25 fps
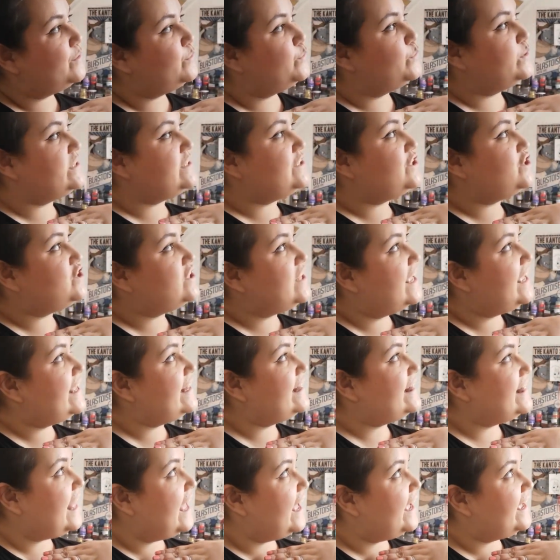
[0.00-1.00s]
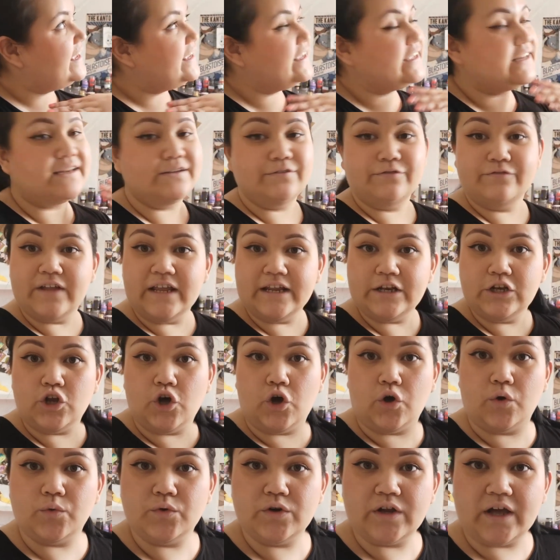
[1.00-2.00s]
which they like and if they
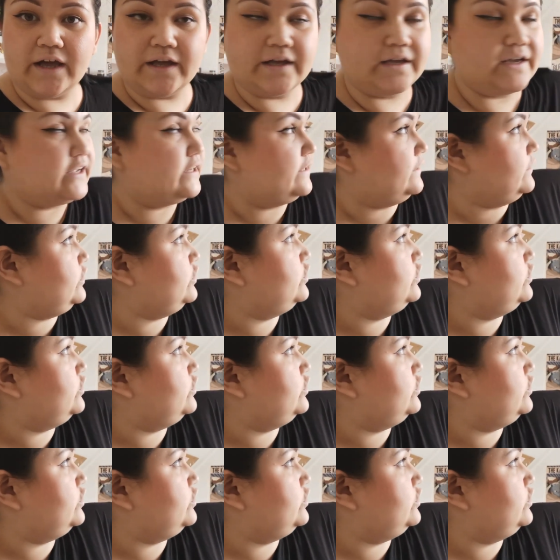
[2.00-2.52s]
don't i can